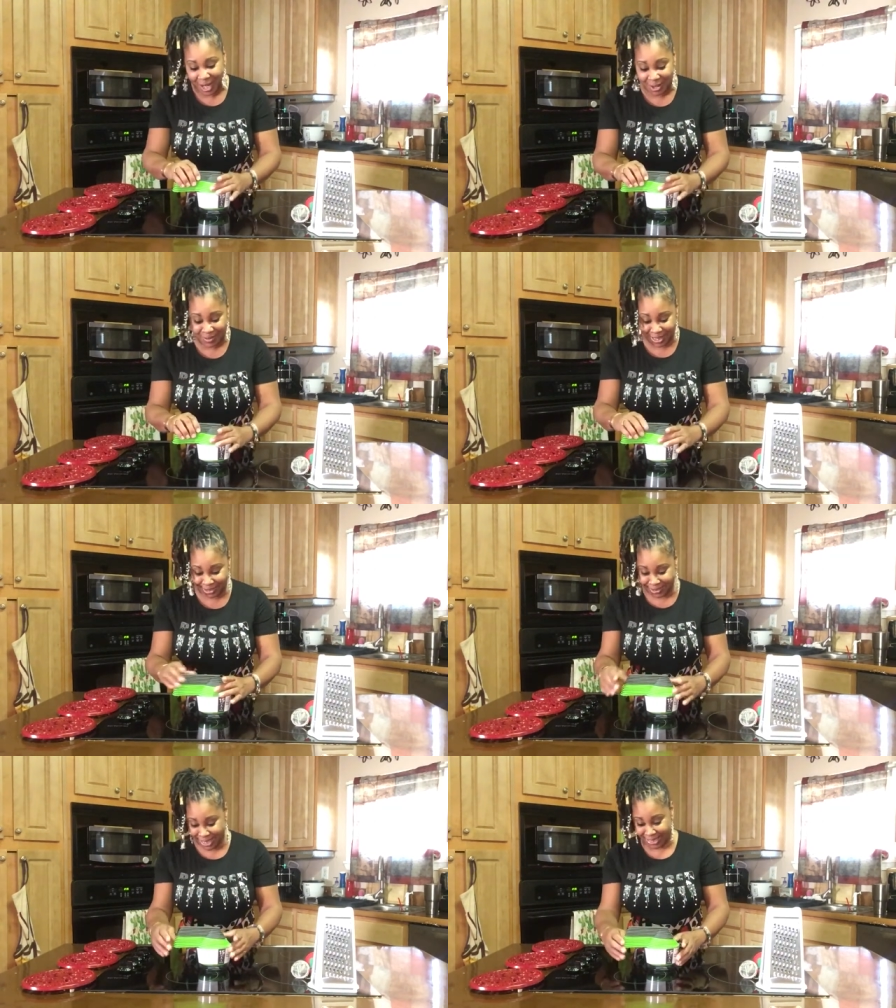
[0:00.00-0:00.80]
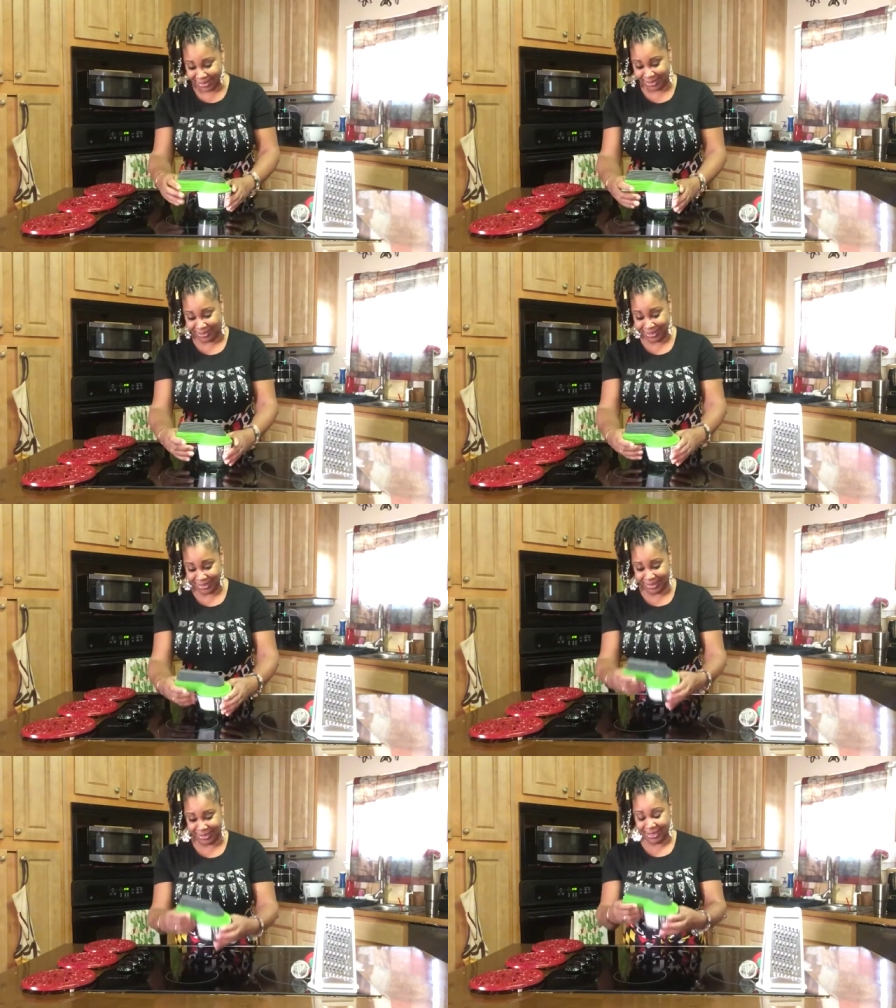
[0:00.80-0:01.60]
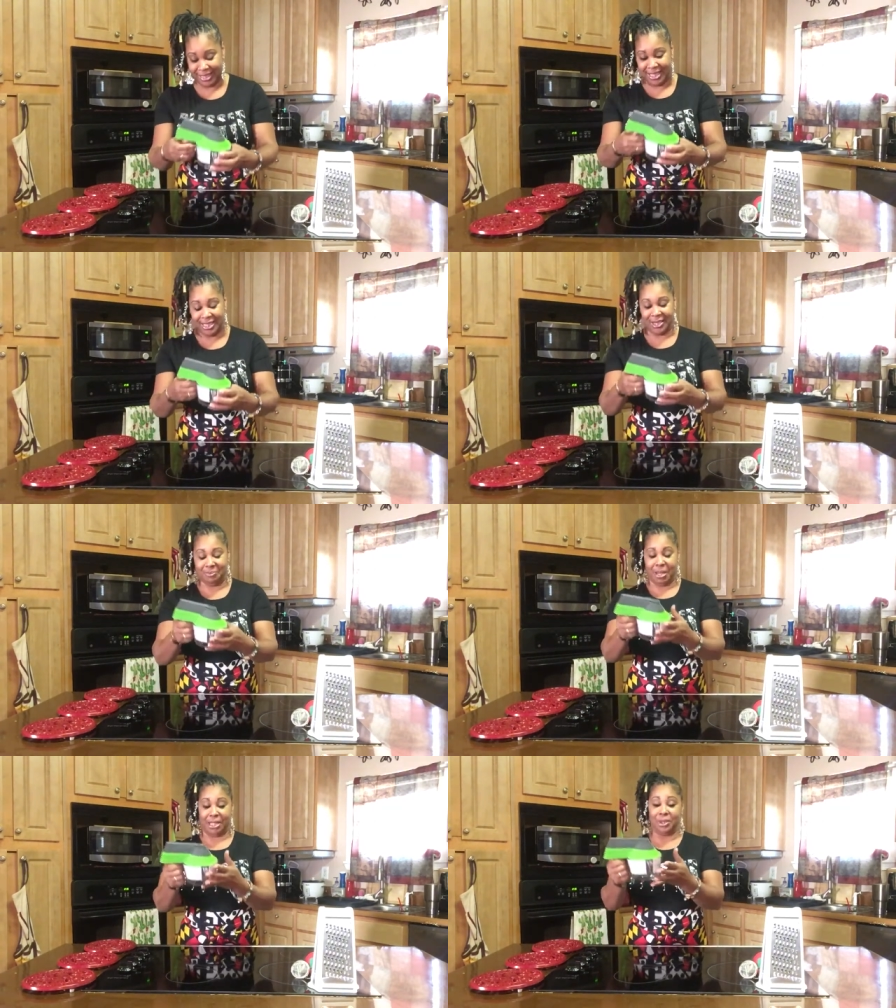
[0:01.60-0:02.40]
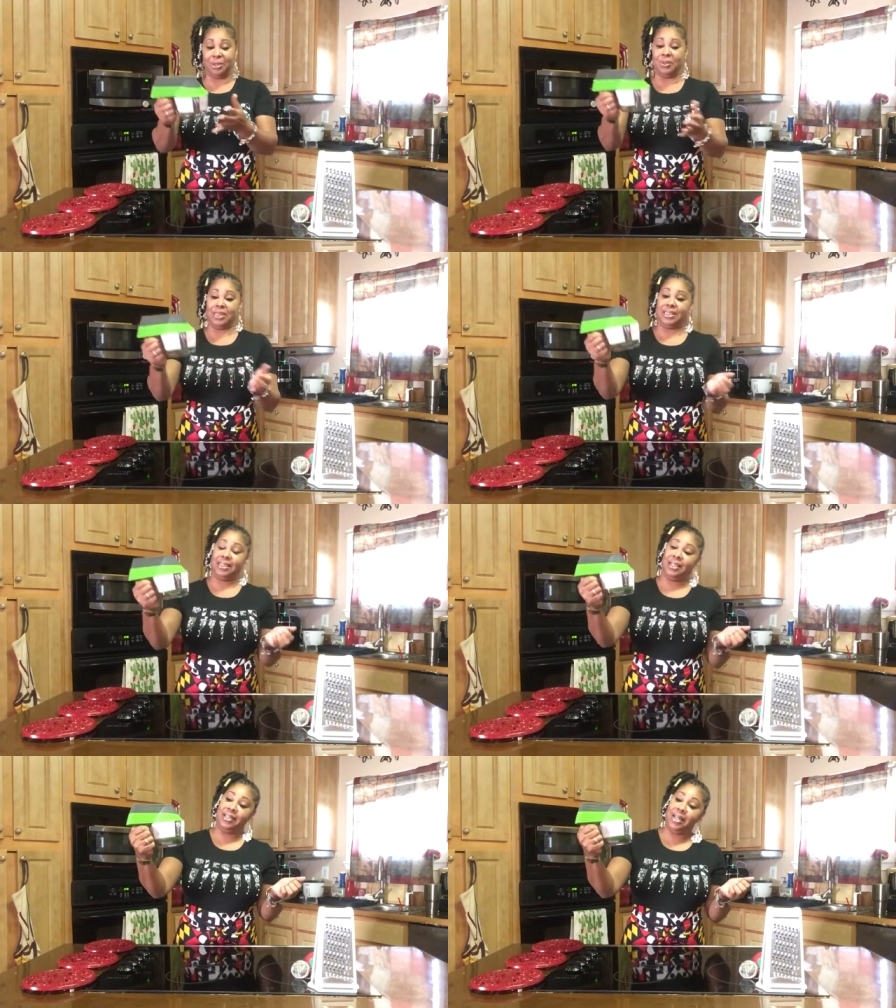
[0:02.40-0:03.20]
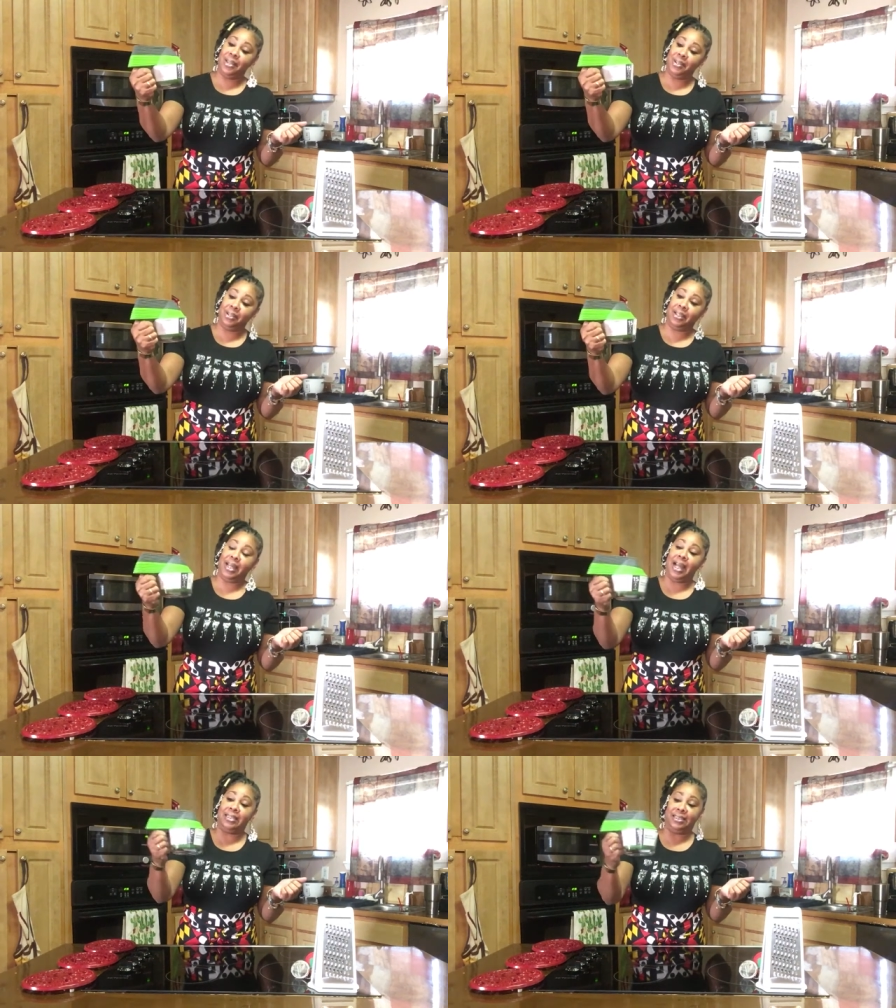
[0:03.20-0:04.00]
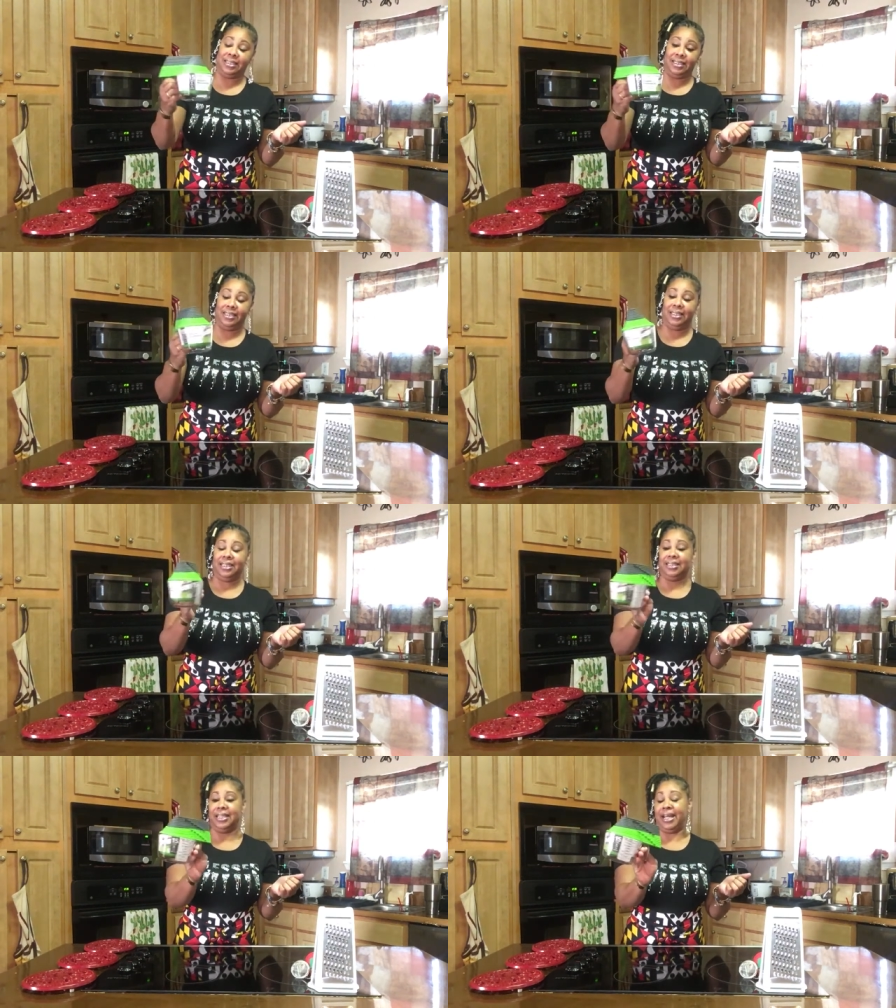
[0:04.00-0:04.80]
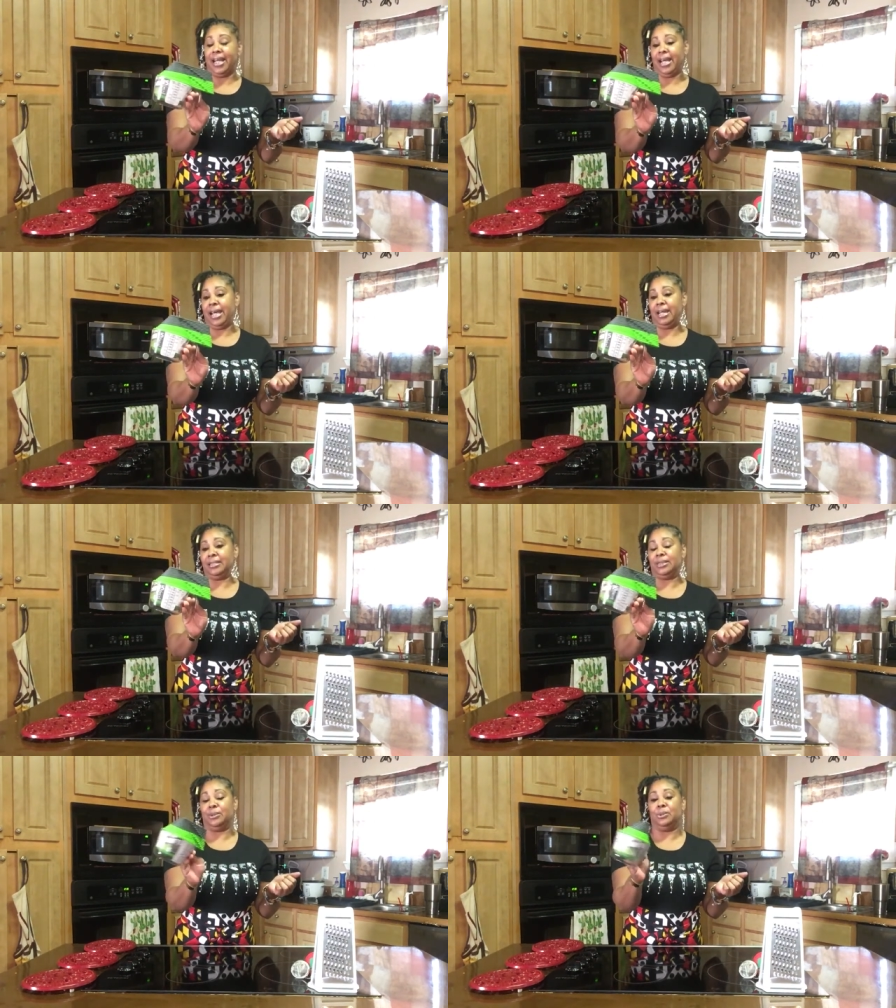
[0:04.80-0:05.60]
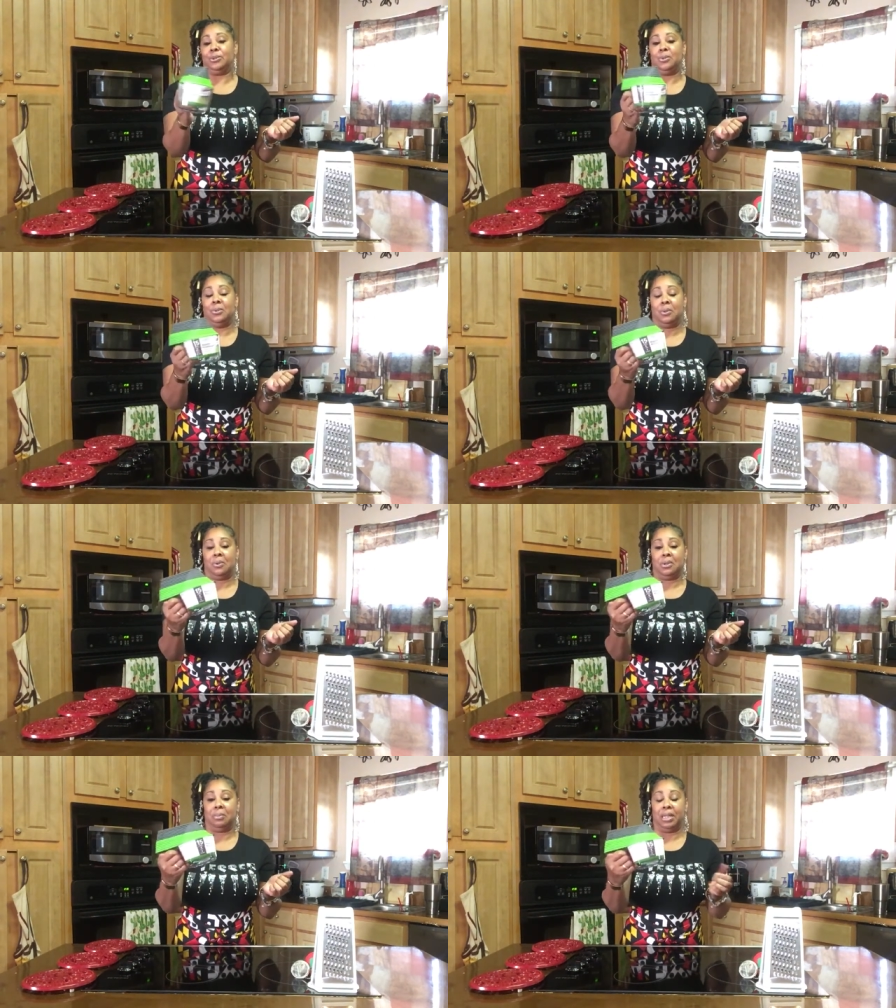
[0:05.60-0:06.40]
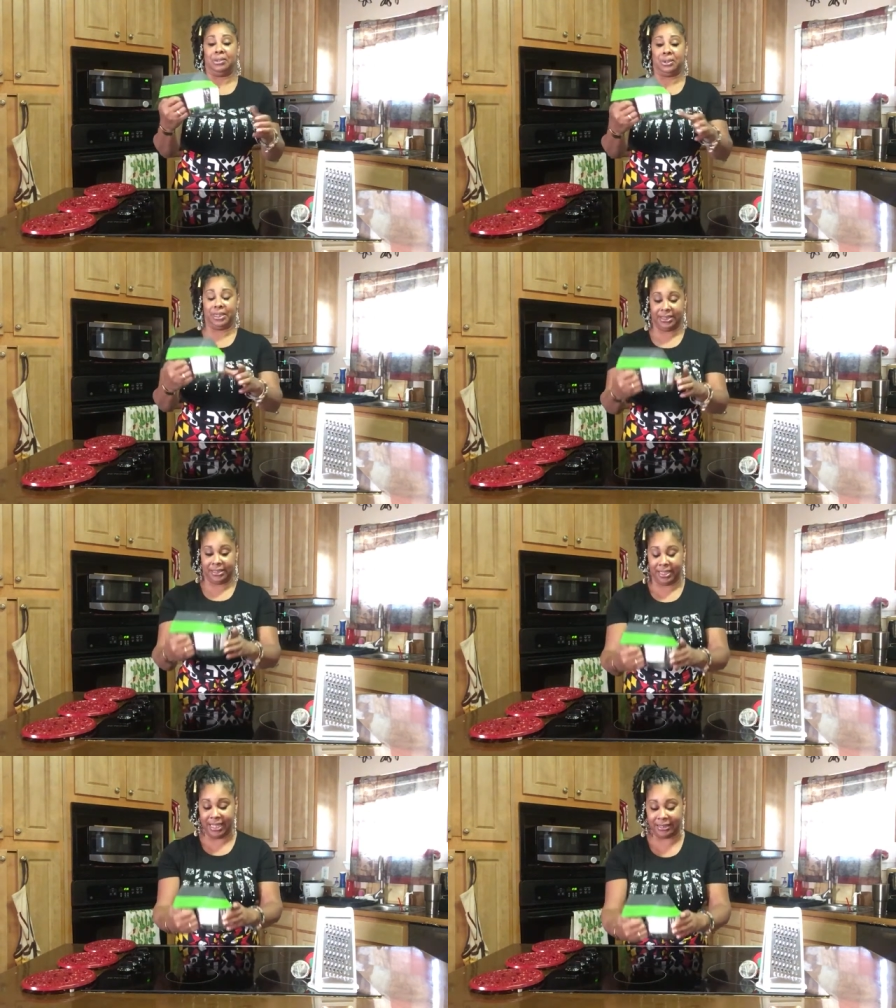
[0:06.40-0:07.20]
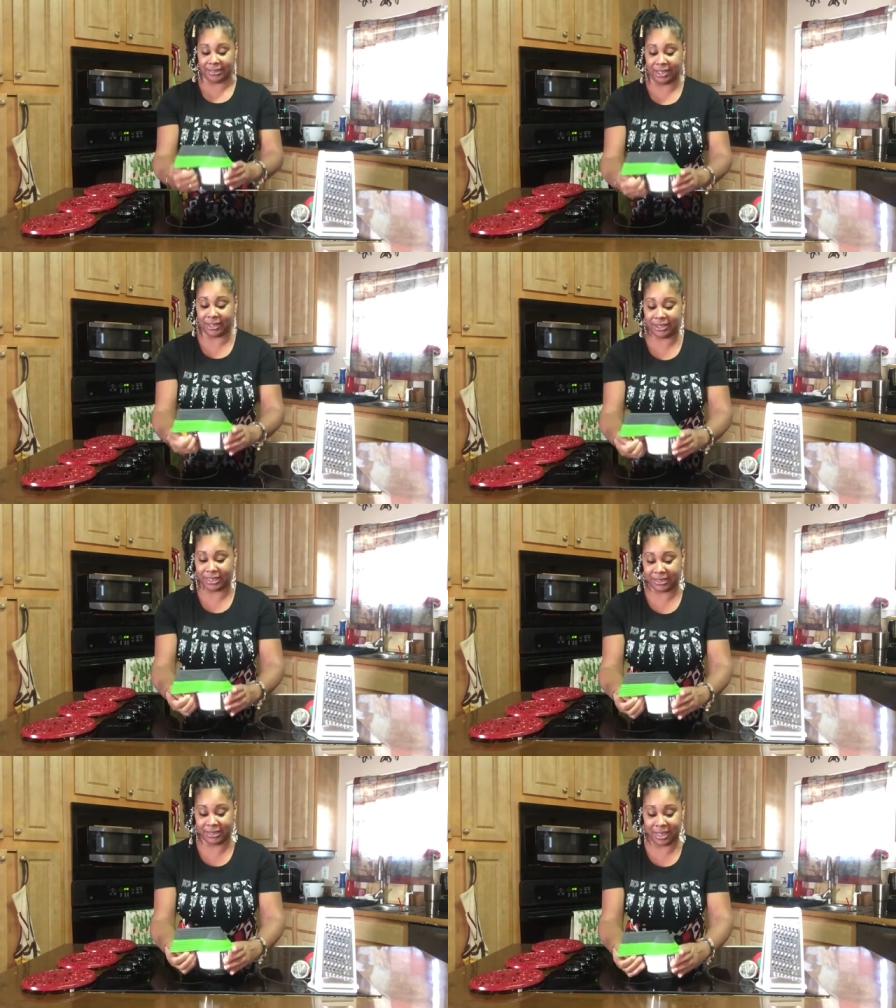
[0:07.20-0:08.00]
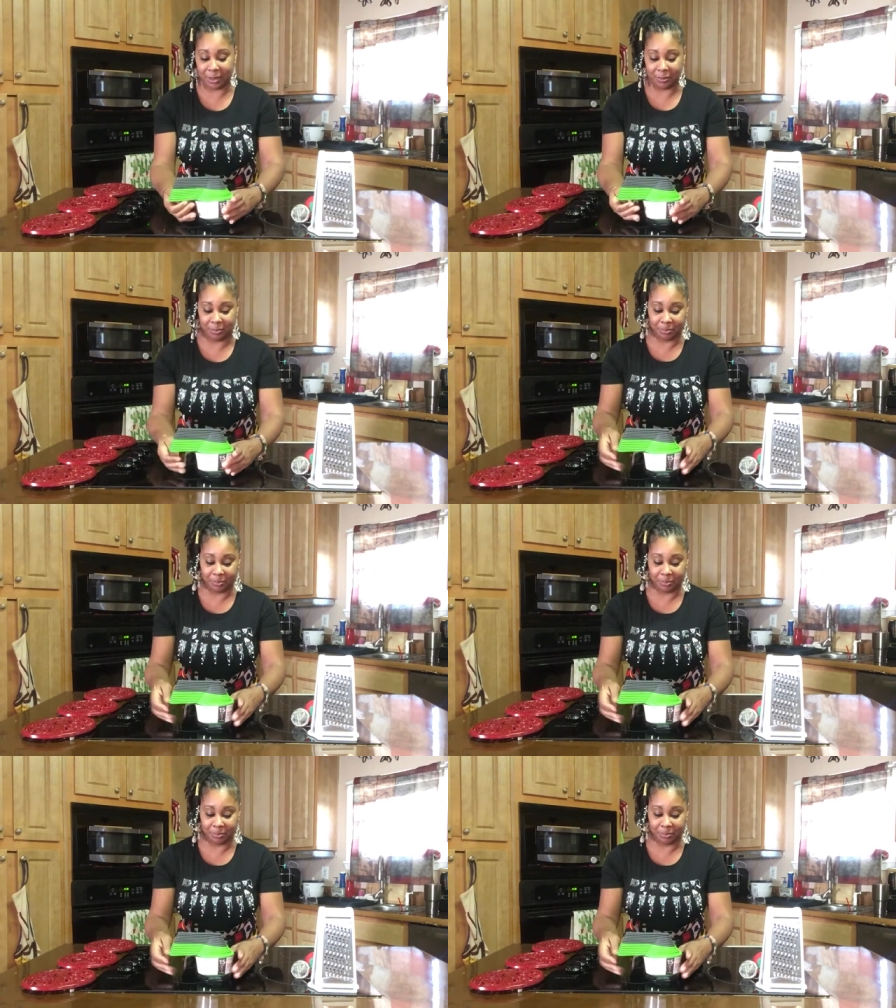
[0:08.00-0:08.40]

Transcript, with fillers: all right, you guys. So this is my newest, another gadget that I added to all of my little kitchen gadgets. Y'all check this out.